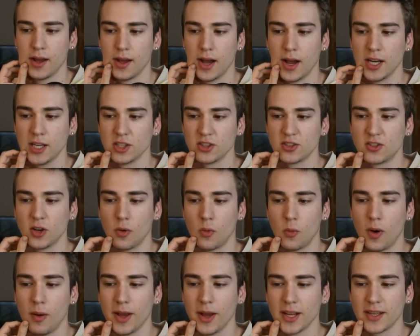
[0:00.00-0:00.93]
I just don't
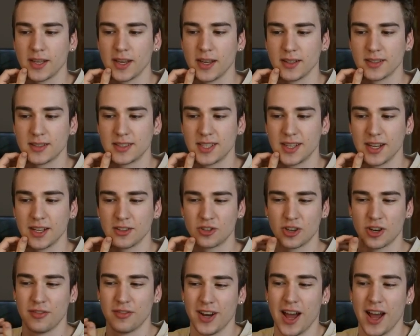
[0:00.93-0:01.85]
want my king to get
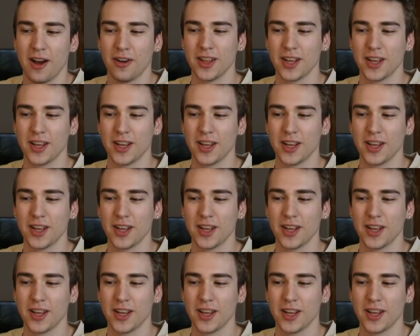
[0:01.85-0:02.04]
driven out.